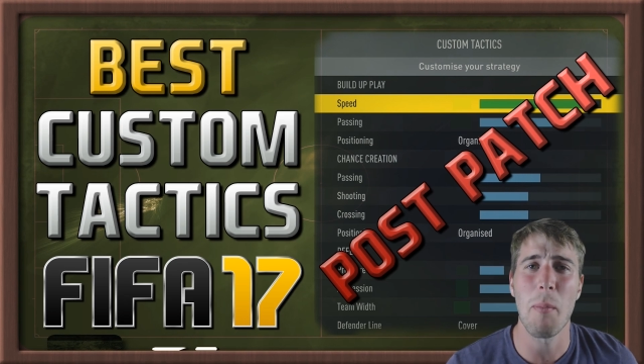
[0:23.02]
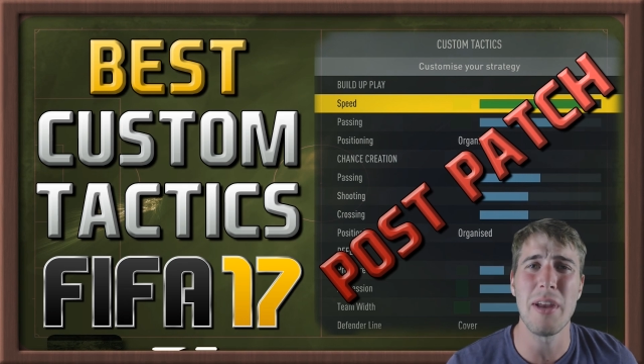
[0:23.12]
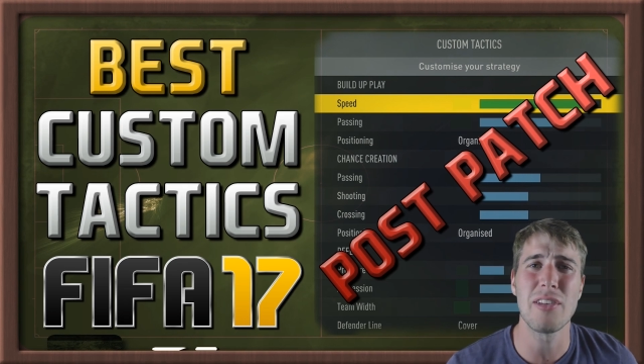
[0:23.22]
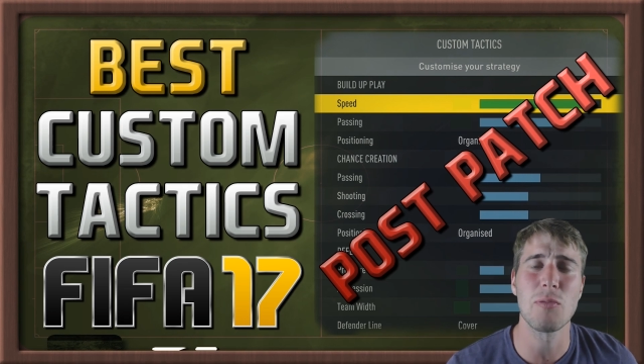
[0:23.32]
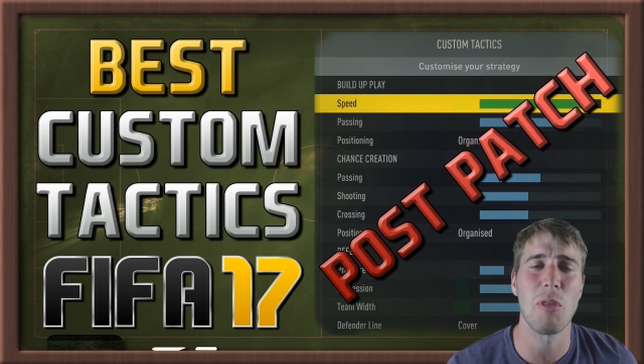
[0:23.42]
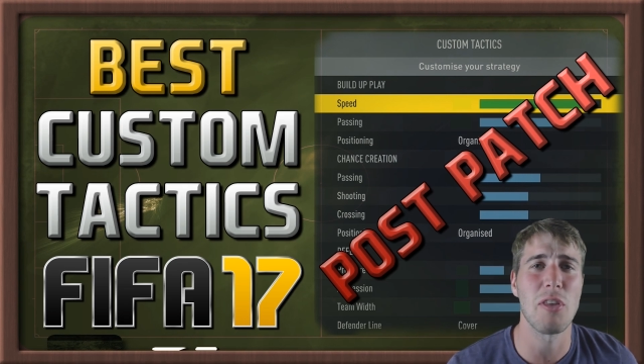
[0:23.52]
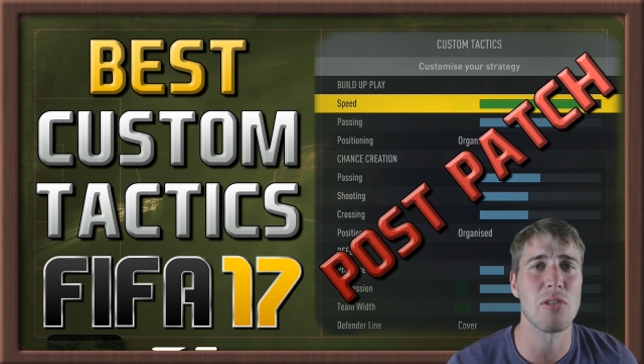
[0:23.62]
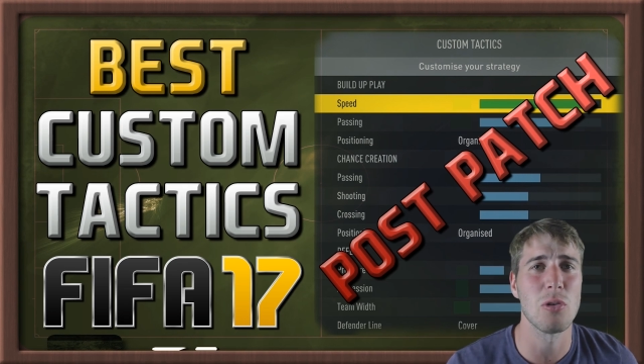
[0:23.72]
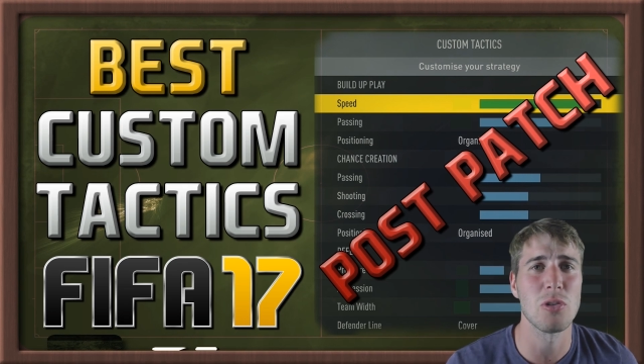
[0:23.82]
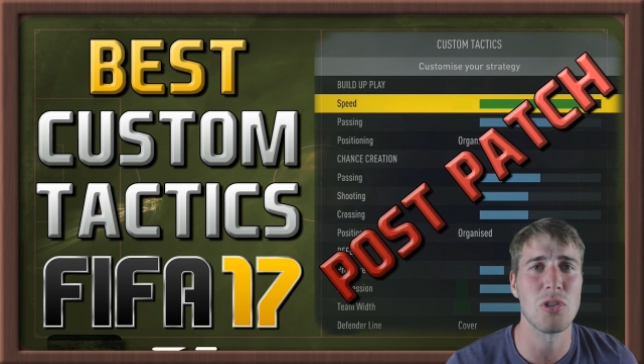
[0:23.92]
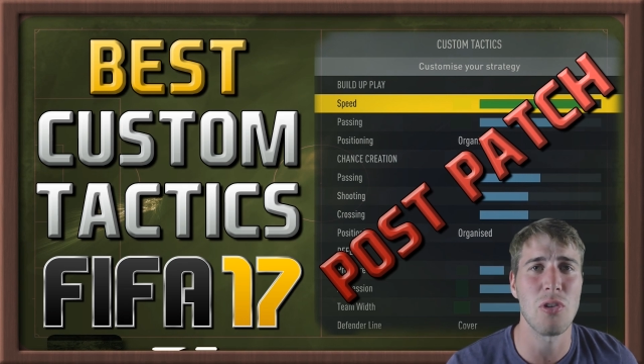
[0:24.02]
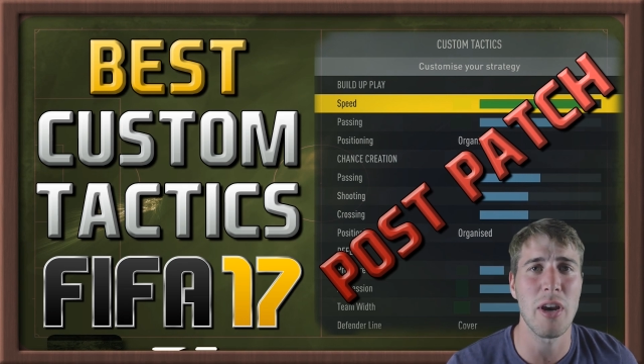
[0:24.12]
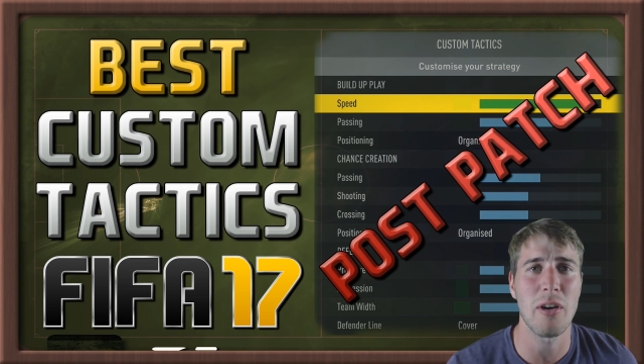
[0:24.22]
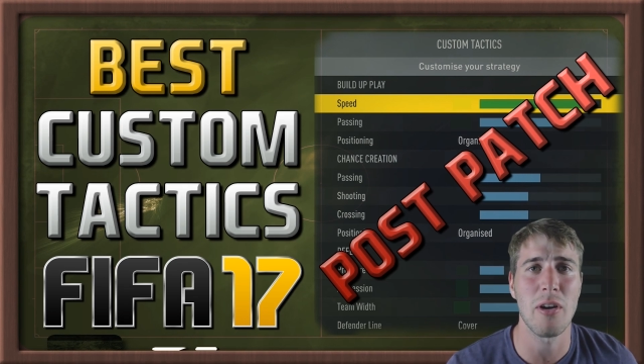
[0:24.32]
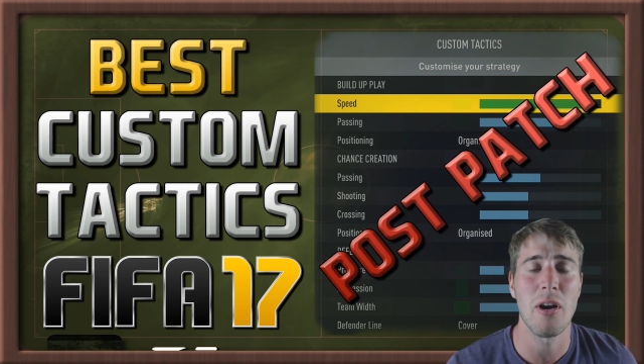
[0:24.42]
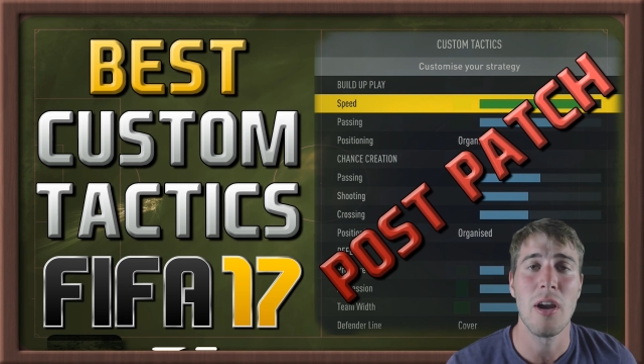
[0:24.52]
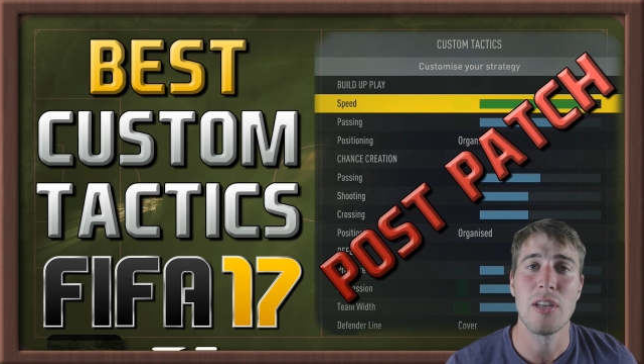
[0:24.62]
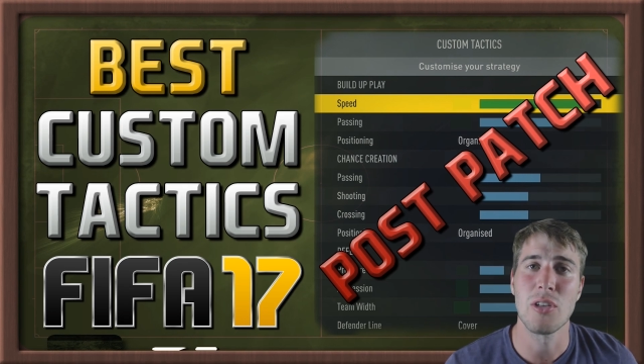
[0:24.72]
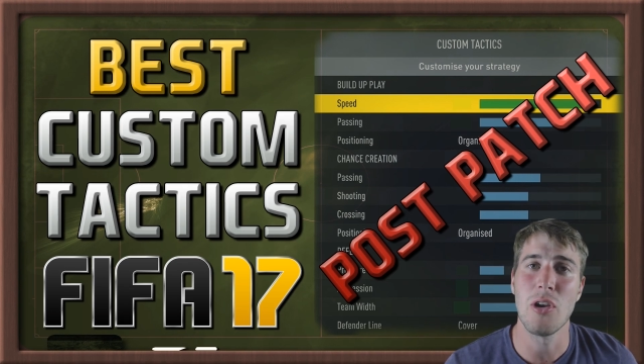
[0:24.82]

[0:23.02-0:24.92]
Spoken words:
formations with a sole striker.